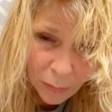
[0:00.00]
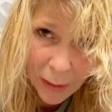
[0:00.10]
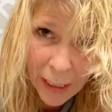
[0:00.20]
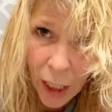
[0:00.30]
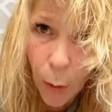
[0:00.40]

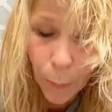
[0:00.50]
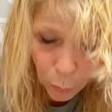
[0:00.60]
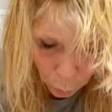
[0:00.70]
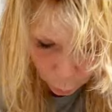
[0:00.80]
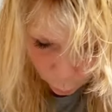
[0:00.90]
make a
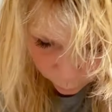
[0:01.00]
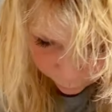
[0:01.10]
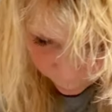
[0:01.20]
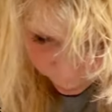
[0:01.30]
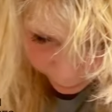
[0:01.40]
beautiful